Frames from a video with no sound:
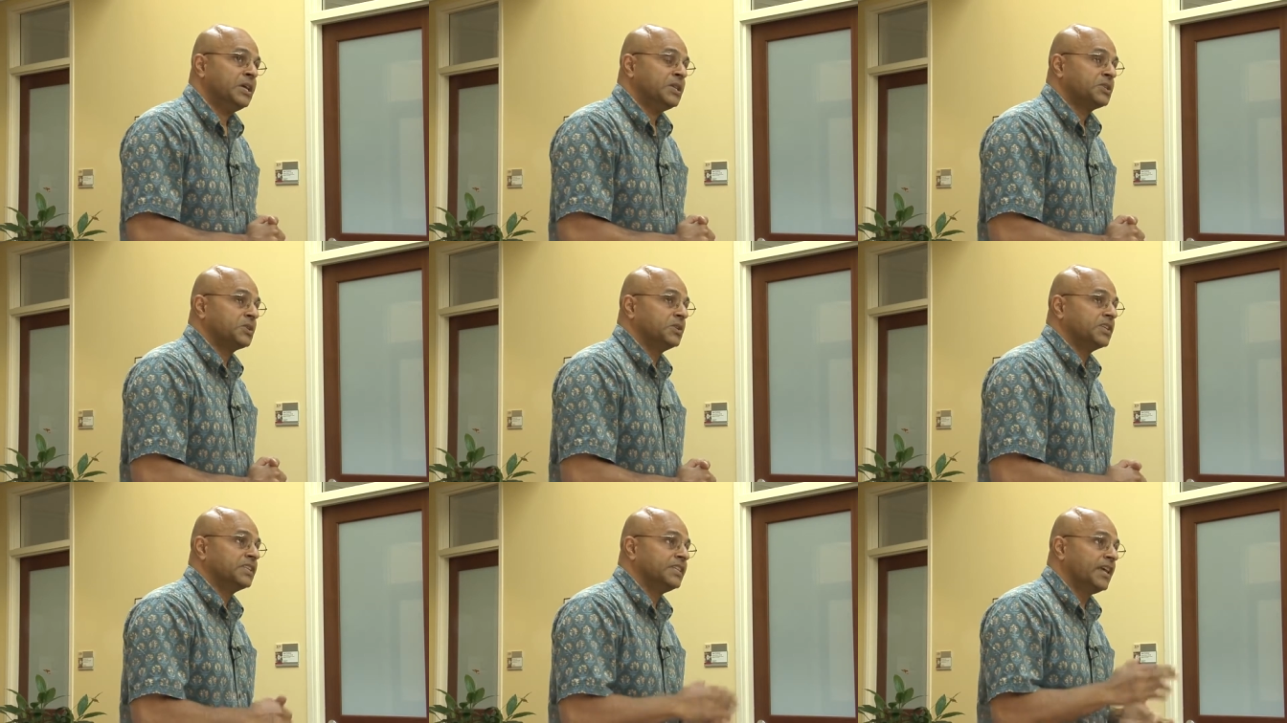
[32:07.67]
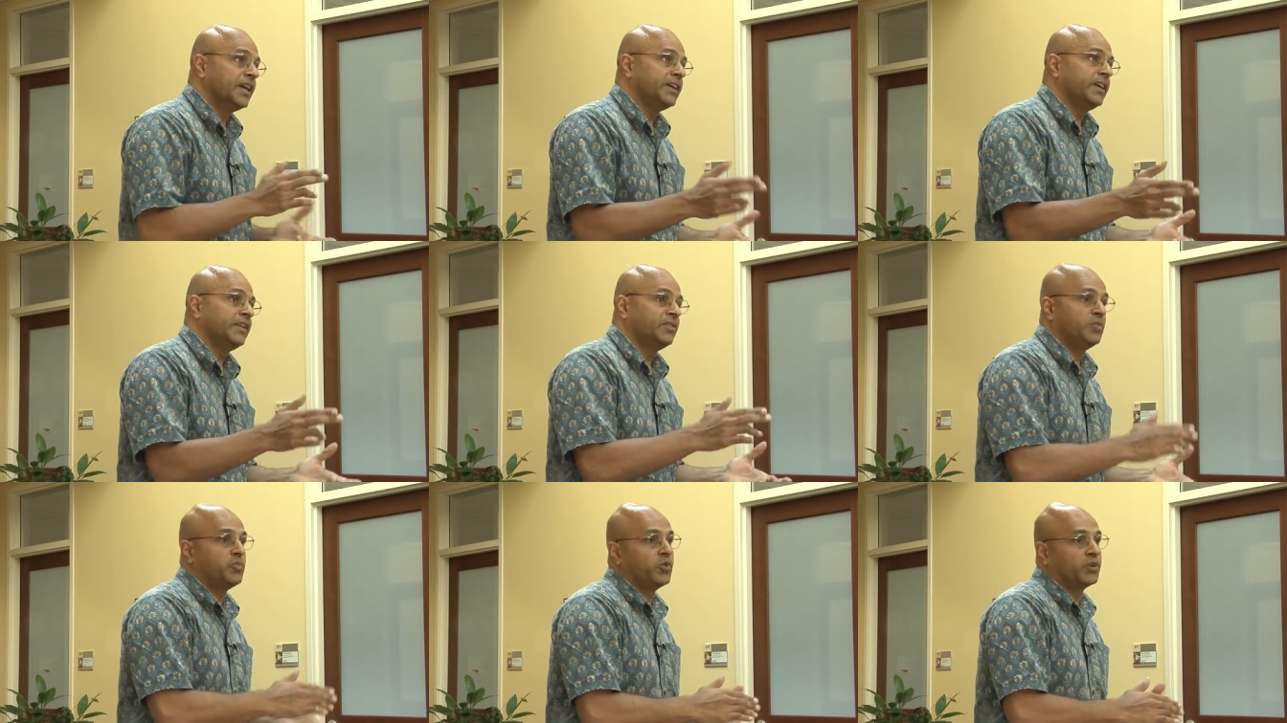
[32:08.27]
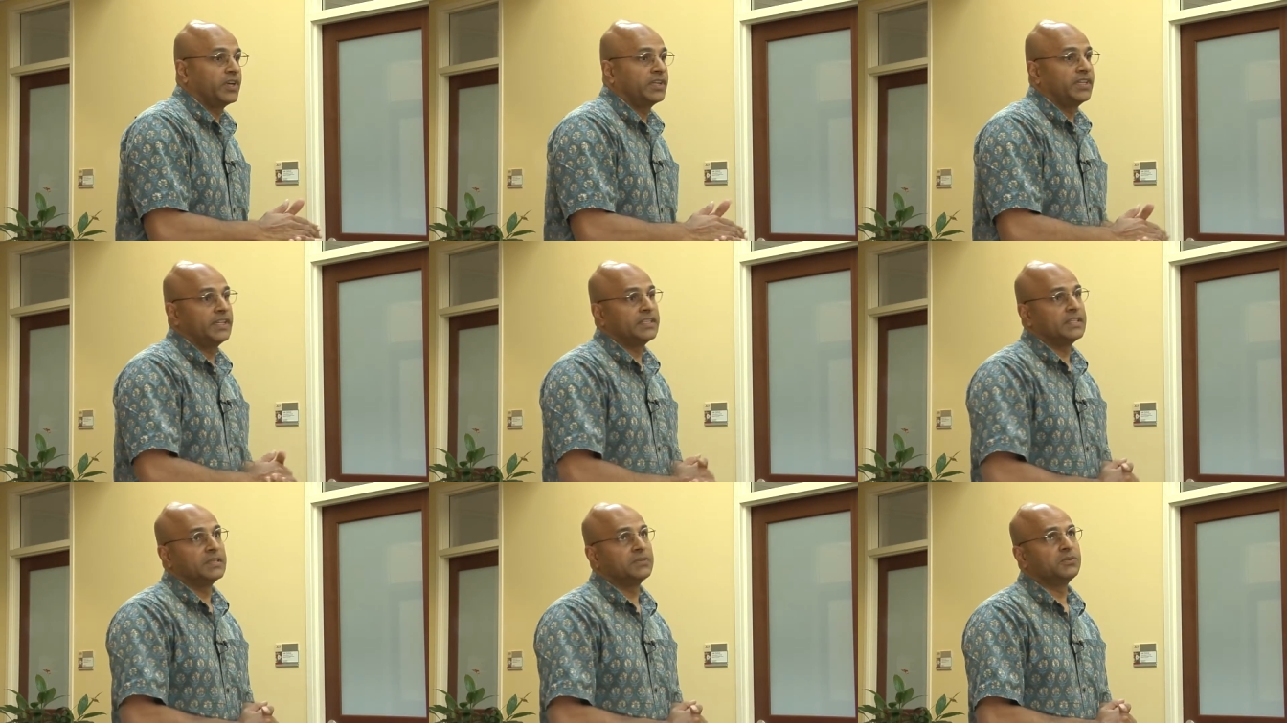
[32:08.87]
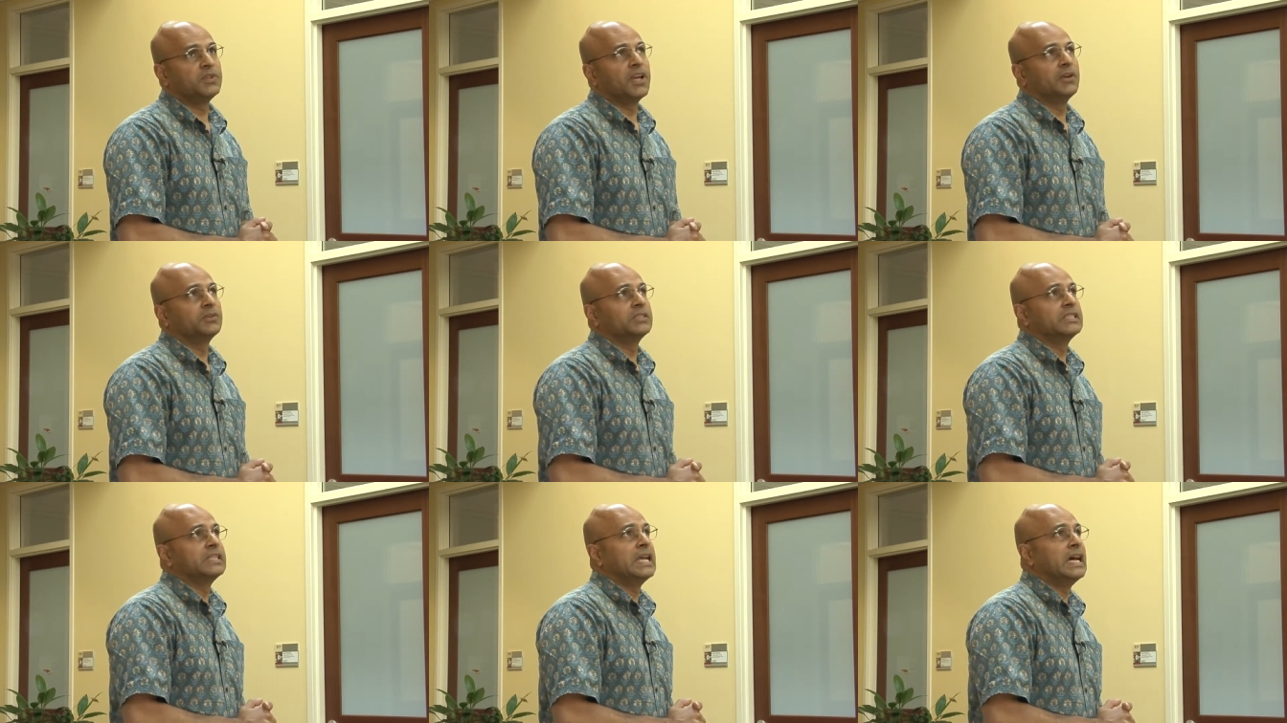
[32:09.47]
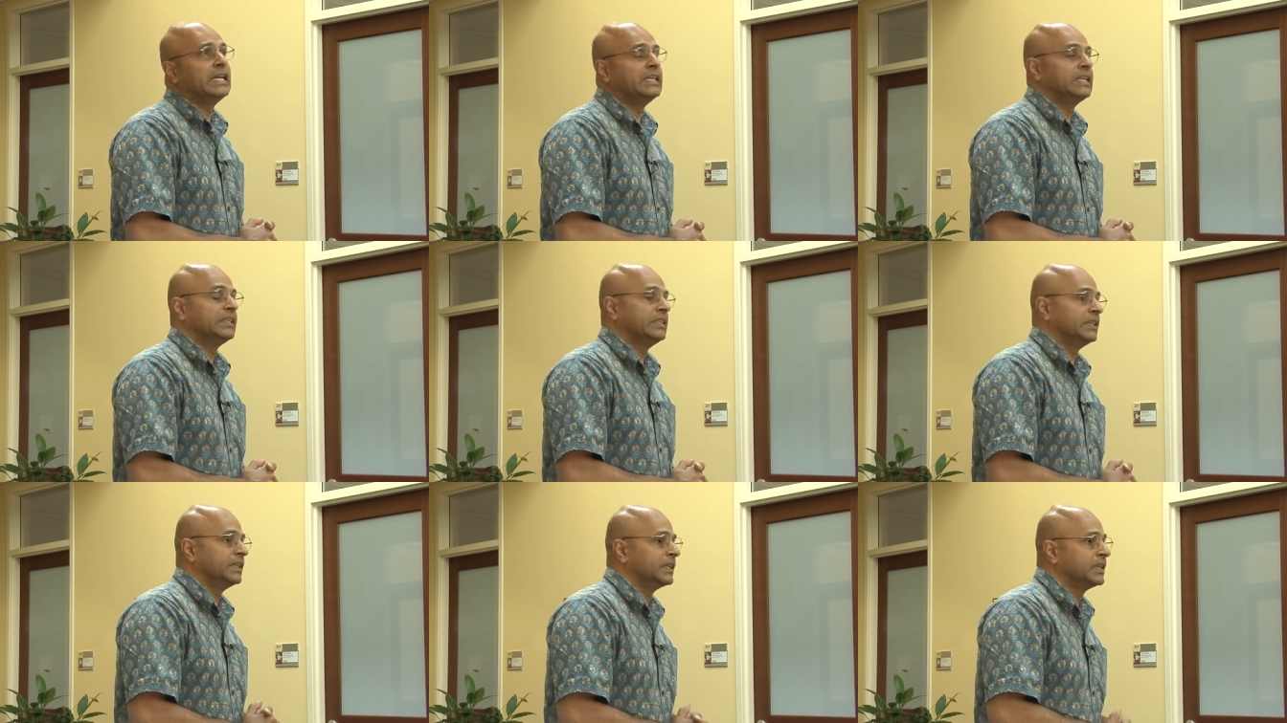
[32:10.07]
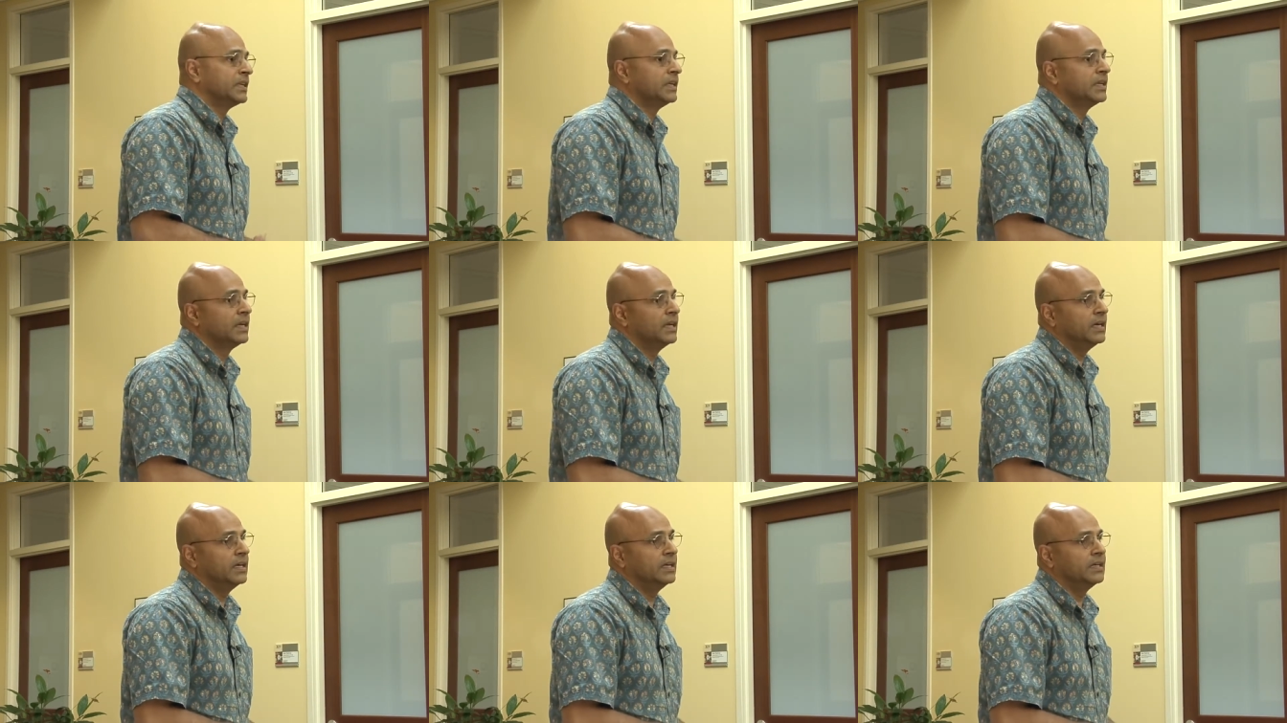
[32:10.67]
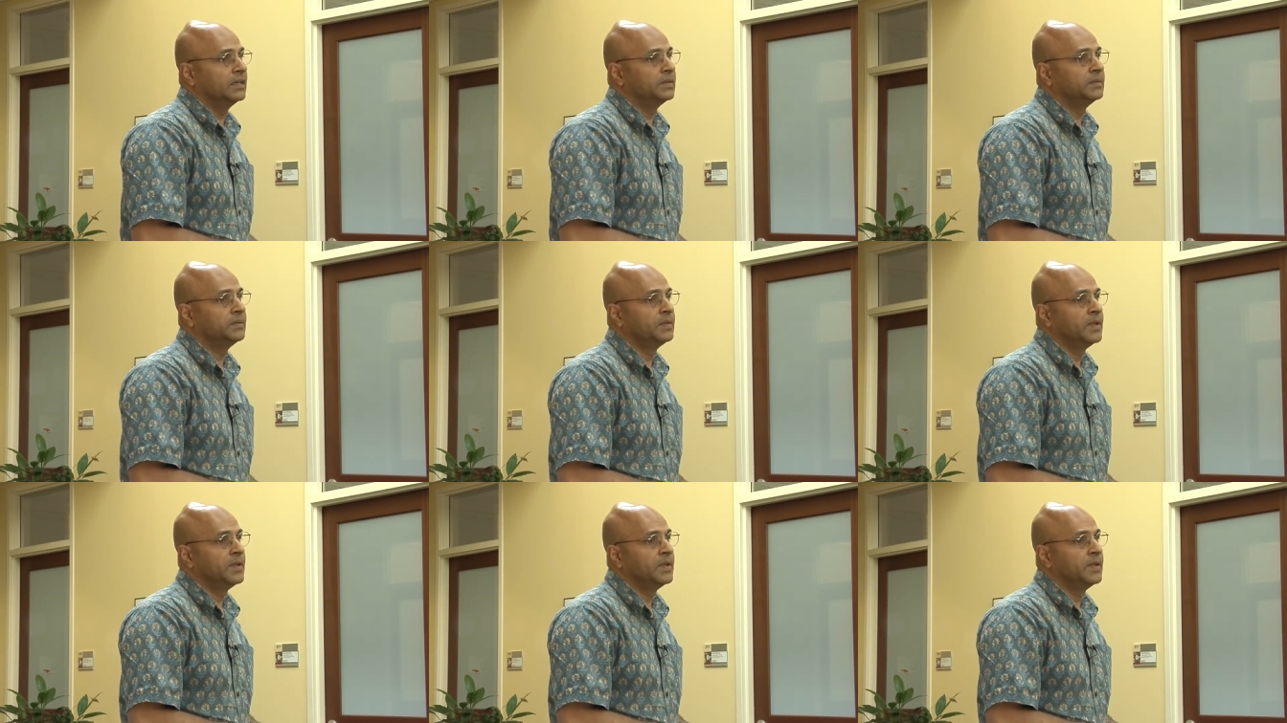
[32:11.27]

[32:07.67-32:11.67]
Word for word: So the CII reported this in 2009, I think. Uh,